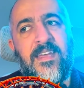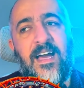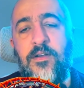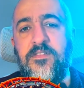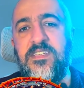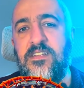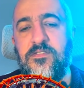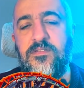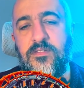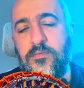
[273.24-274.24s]
I know I've said I
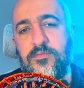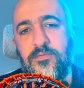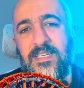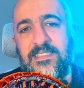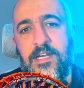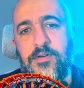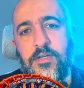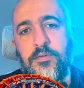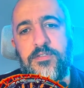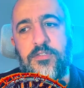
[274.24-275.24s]
don't like to get rid of
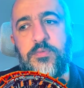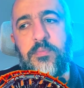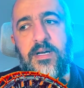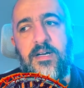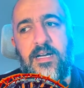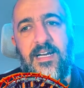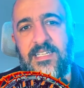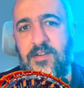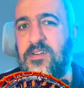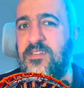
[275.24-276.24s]
coasters, but I'd
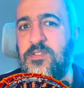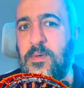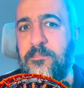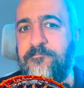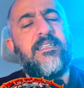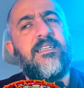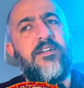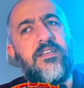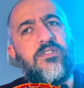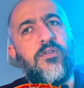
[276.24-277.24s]
get rid of this one.
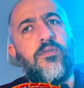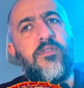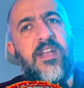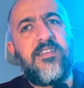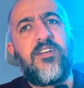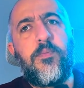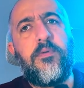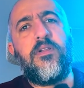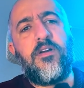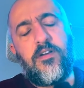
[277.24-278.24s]
Right, so the next
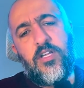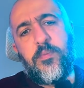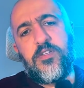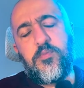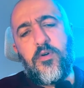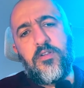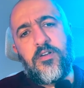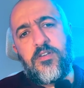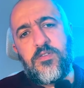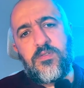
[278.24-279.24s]
couple are a little bit smaller
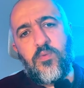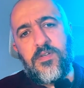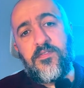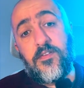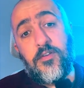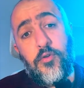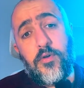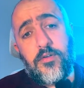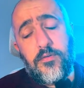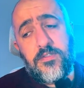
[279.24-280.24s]
because one of their newer
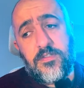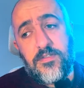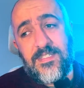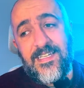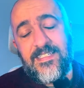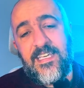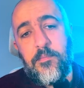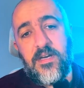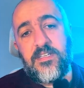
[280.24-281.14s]
coasters is Eat My